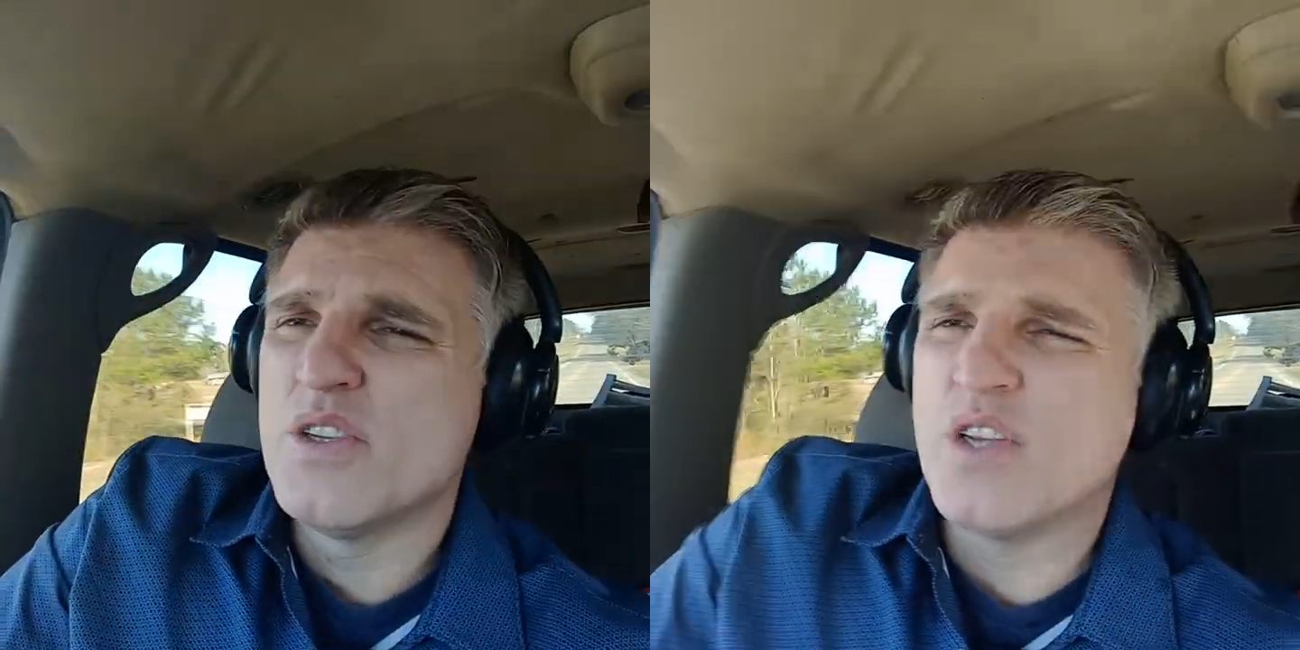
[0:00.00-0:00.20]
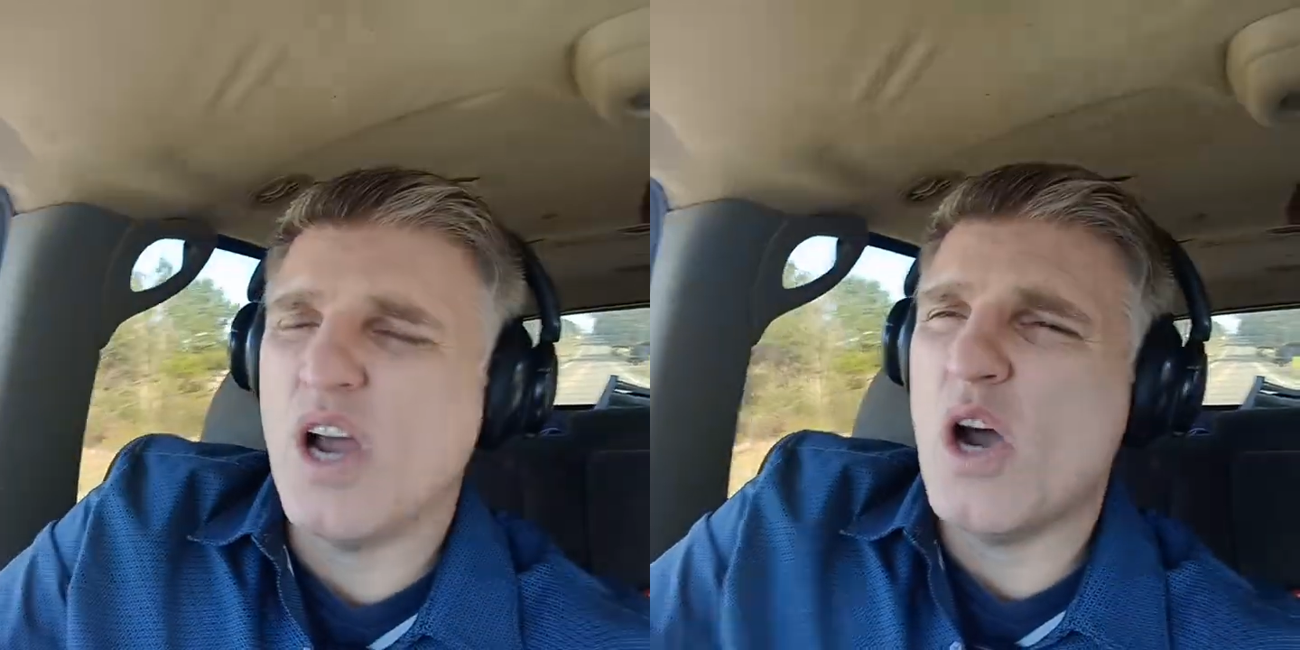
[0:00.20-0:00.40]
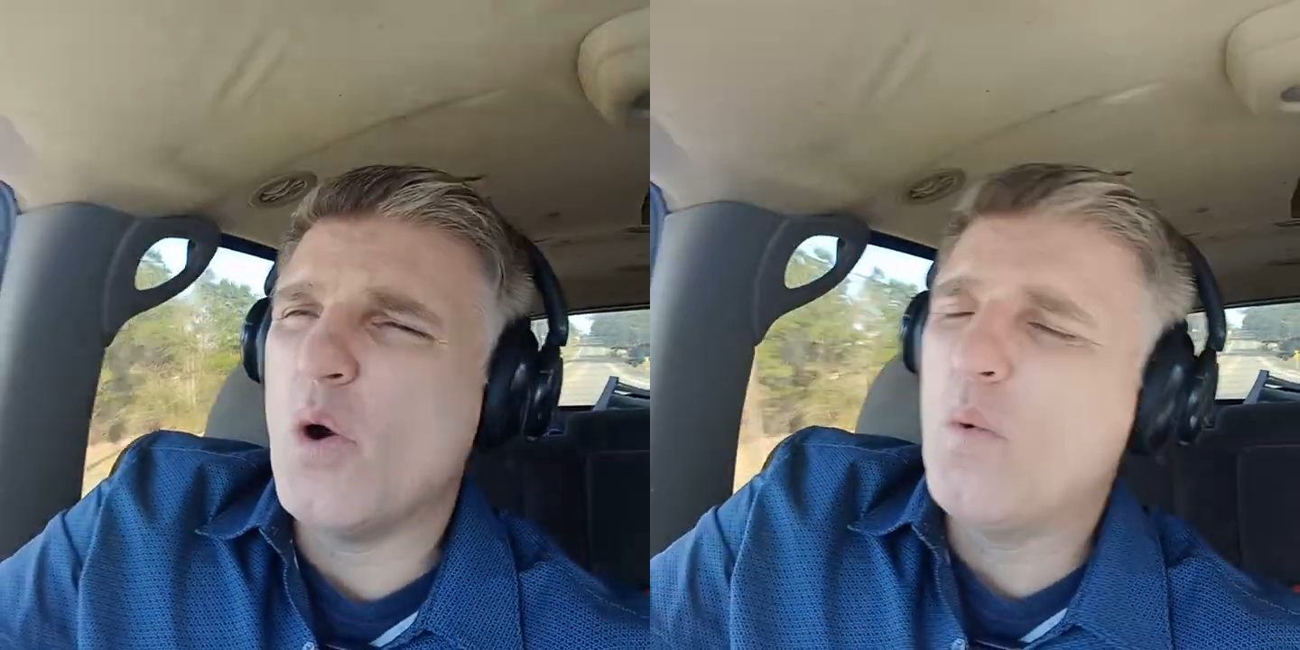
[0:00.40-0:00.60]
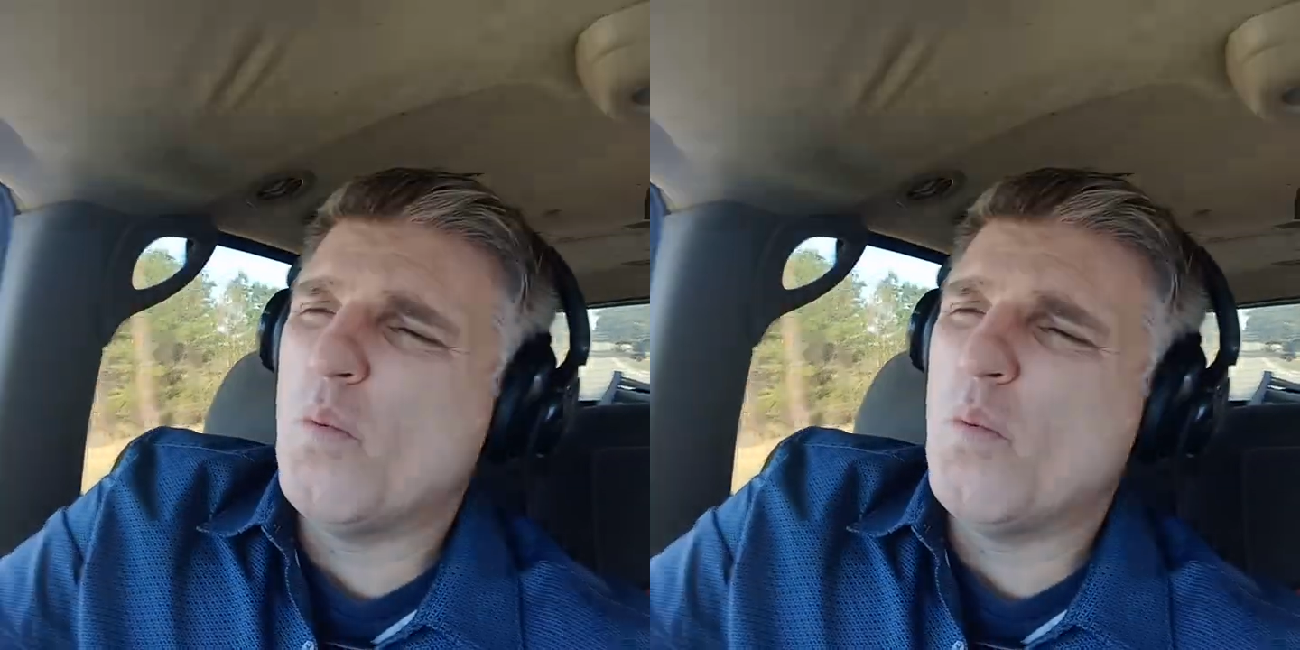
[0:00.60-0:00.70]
So,